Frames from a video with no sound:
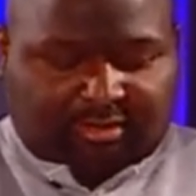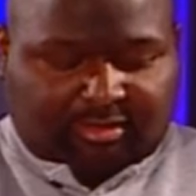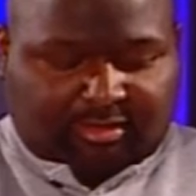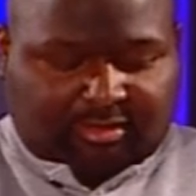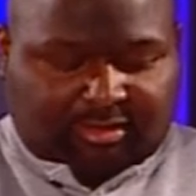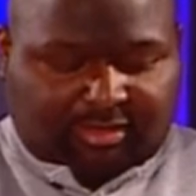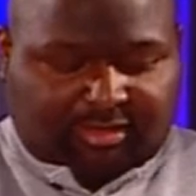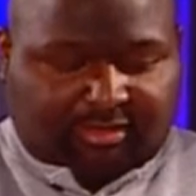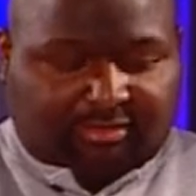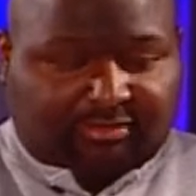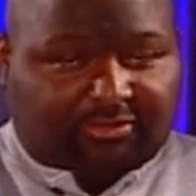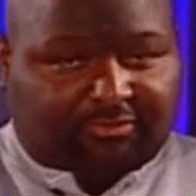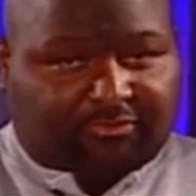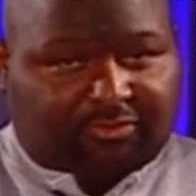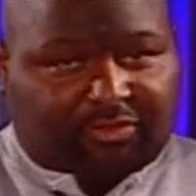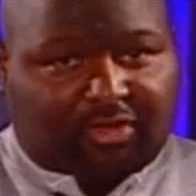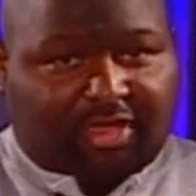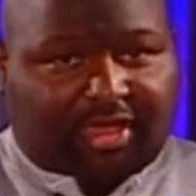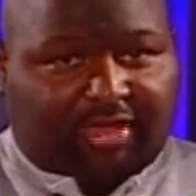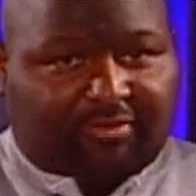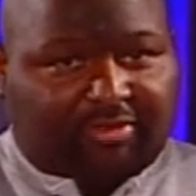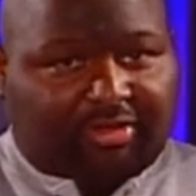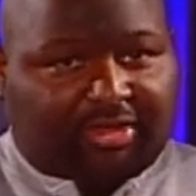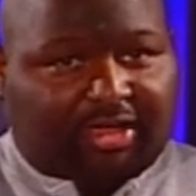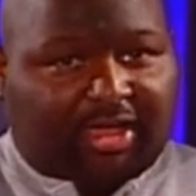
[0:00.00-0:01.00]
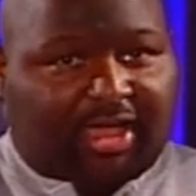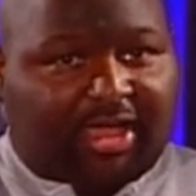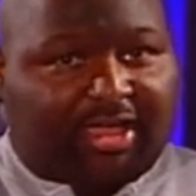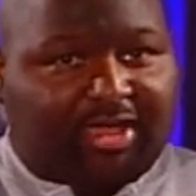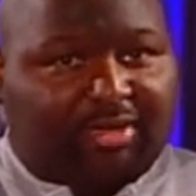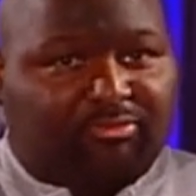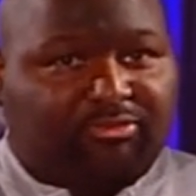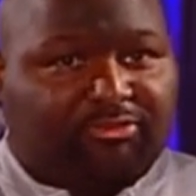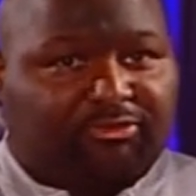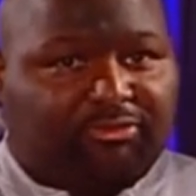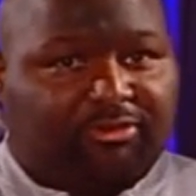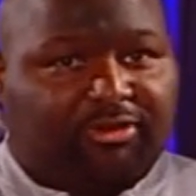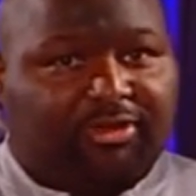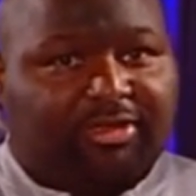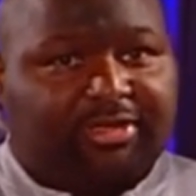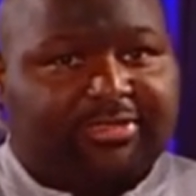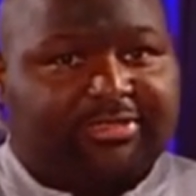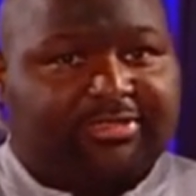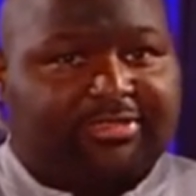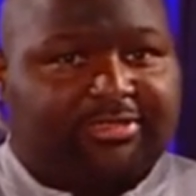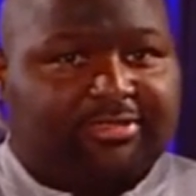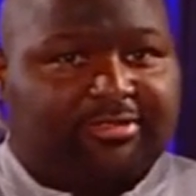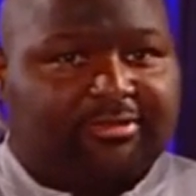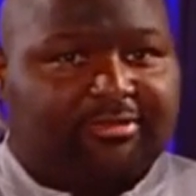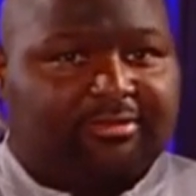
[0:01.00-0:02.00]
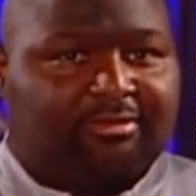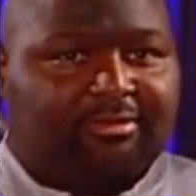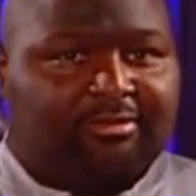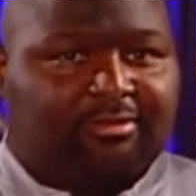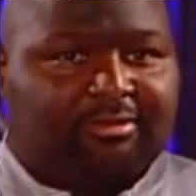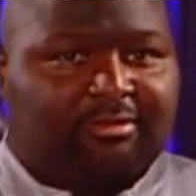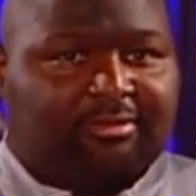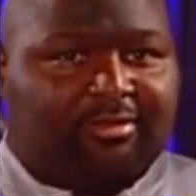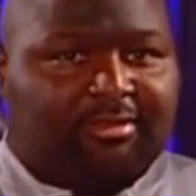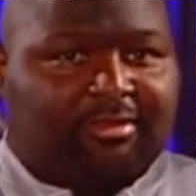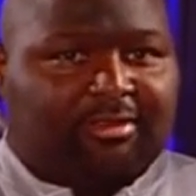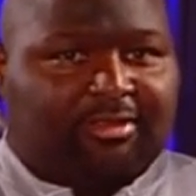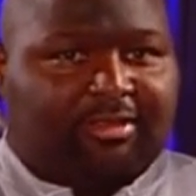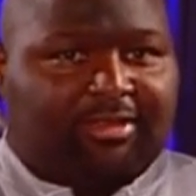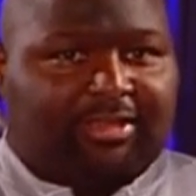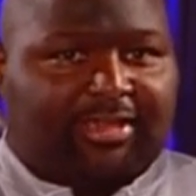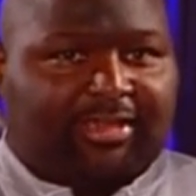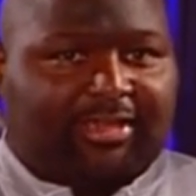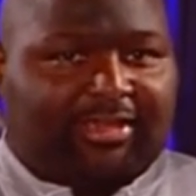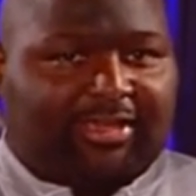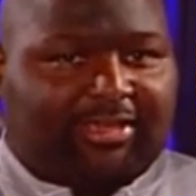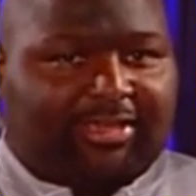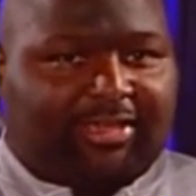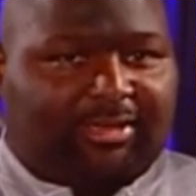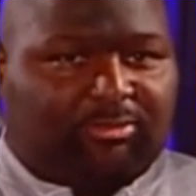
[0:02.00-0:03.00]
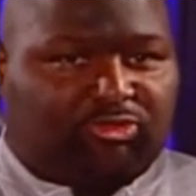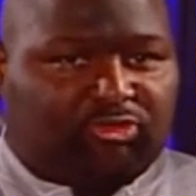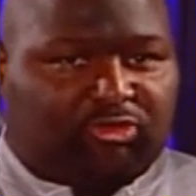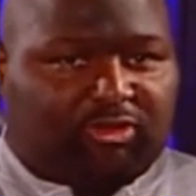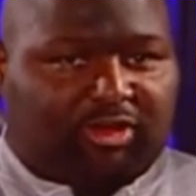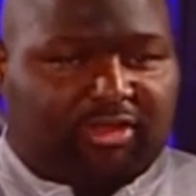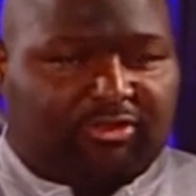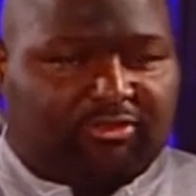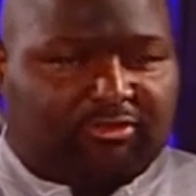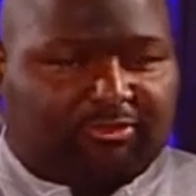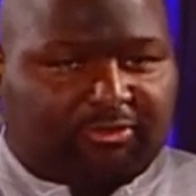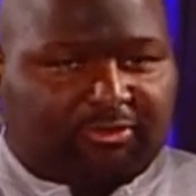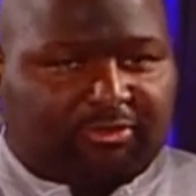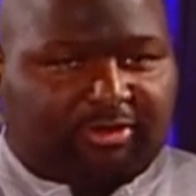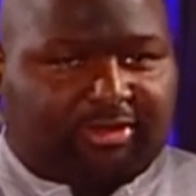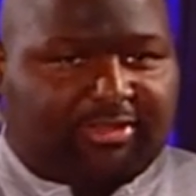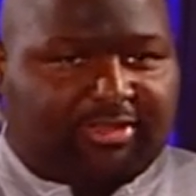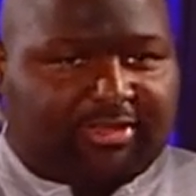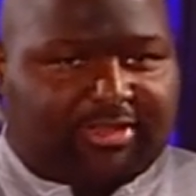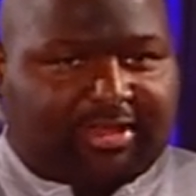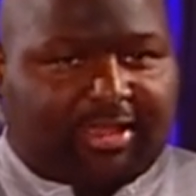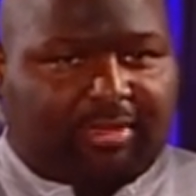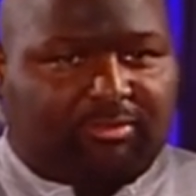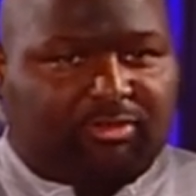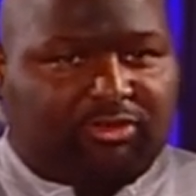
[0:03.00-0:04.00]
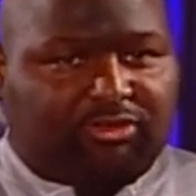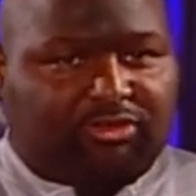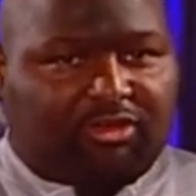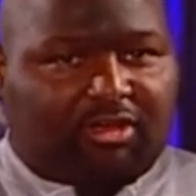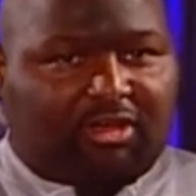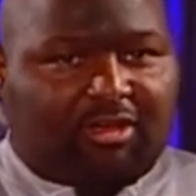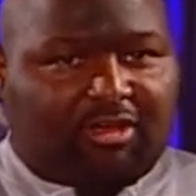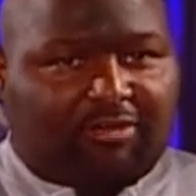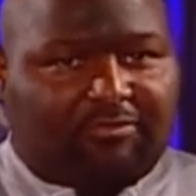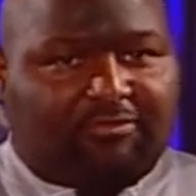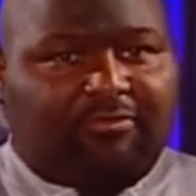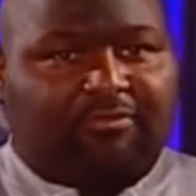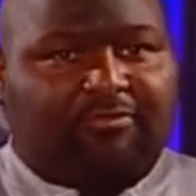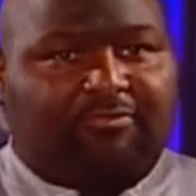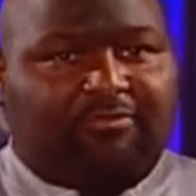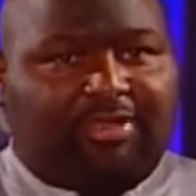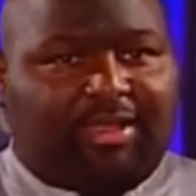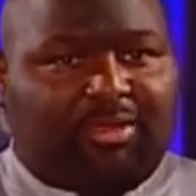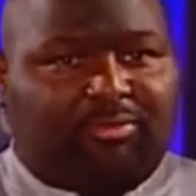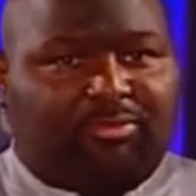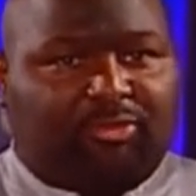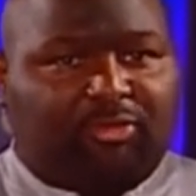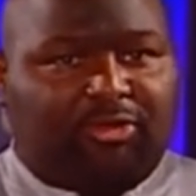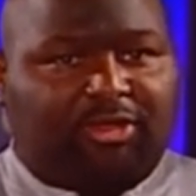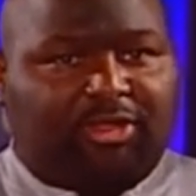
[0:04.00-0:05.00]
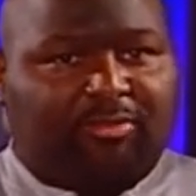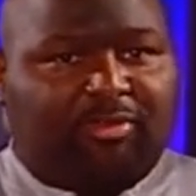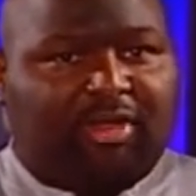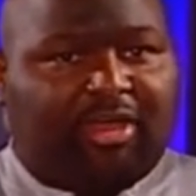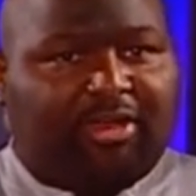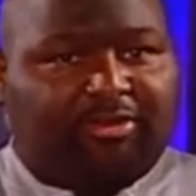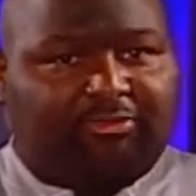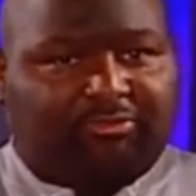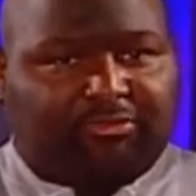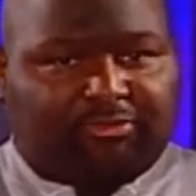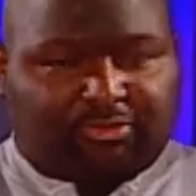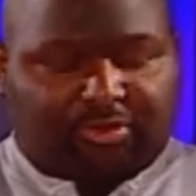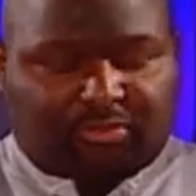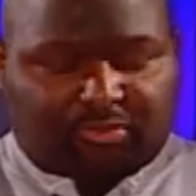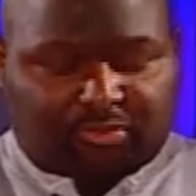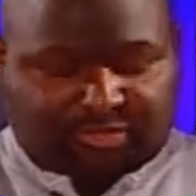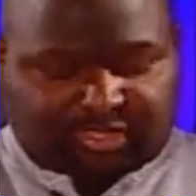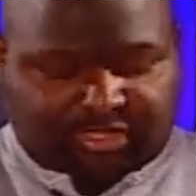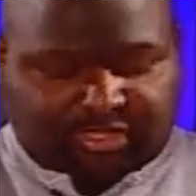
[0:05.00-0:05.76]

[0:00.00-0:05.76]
Hence, if you have a guy up front, he can keep transferring the damage off of that Pokemon up front, which